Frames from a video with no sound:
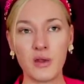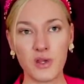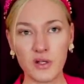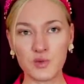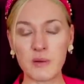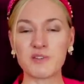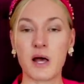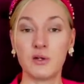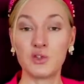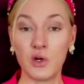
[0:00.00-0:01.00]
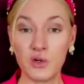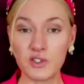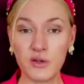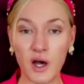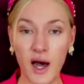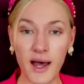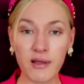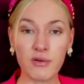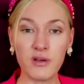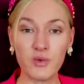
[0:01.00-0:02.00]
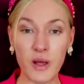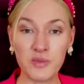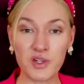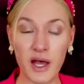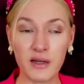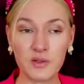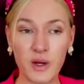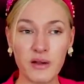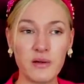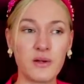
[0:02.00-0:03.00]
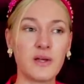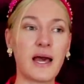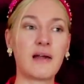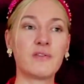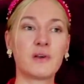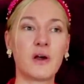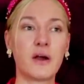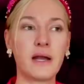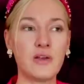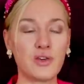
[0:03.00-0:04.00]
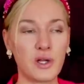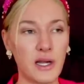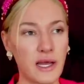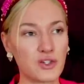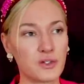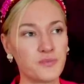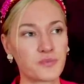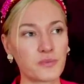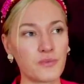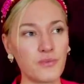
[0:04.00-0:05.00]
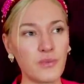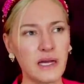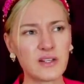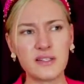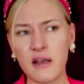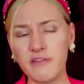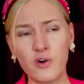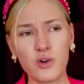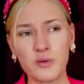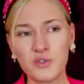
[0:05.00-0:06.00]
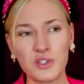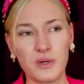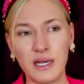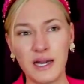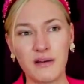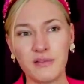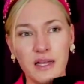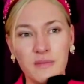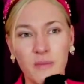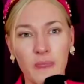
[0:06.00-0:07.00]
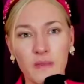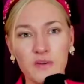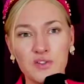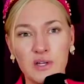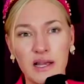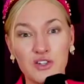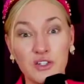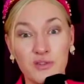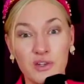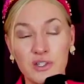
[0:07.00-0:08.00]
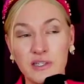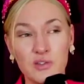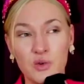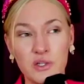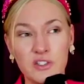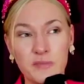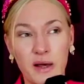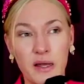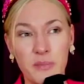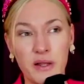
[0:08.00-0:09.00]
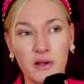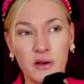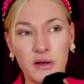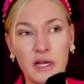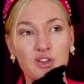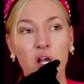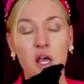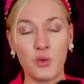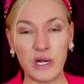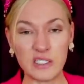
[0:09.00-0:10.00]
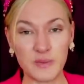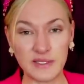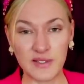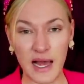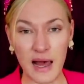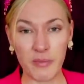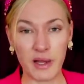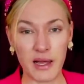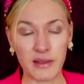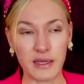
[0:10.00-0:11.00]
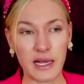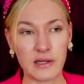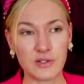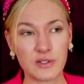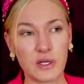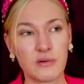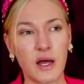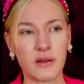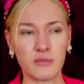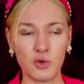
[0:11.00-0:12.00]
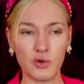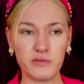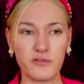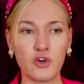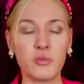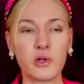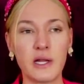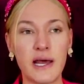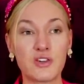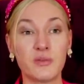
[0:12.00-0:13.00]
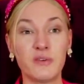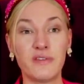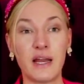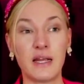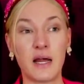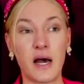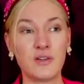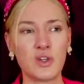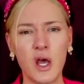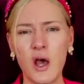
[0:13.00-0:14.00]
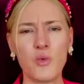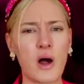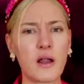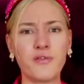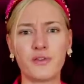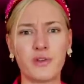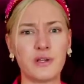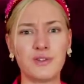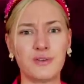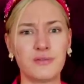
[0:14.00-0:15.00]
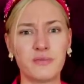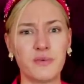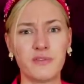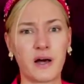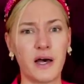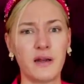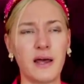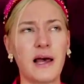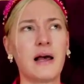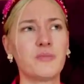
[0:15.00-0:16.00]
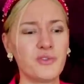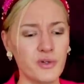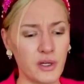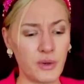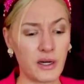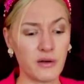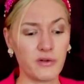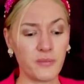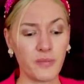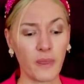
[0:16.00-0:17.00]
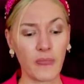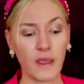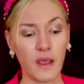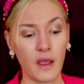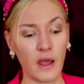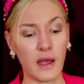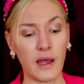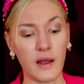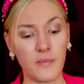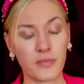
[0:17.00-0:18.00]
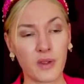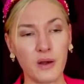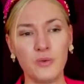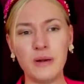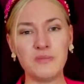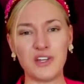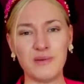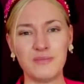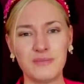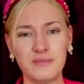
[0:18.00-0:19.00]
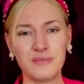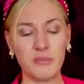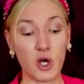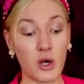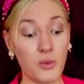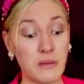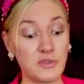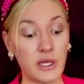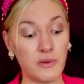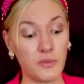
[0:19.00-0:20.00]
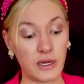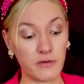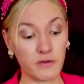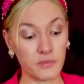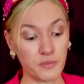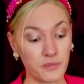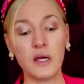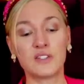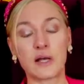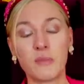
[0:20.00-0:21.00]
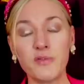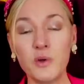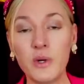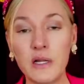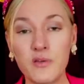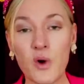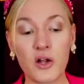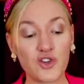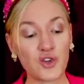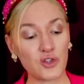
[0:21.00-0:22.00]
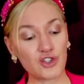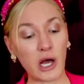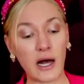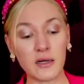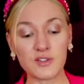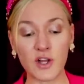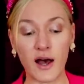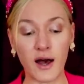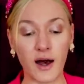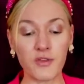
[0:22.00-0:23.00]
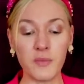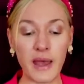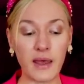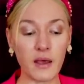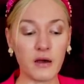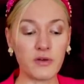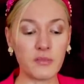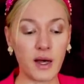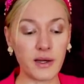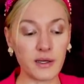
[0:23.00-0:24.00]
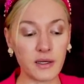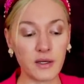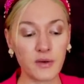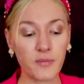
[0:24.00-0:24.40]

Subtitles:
Those websites, also the Highgrove website is worth looking at for the Coronation Collection. As I say, Fortnum's do a lovely selection of goodies, all inspired by the coronation. Westminster Abbey, I think, has a rather more formal collection, but very nice. Wonderful things you can find. Absolutely wonderful. Whimsy. Pure whimsy. Wonderful. Some of you will have watched Charles R, The Making of a Monarch,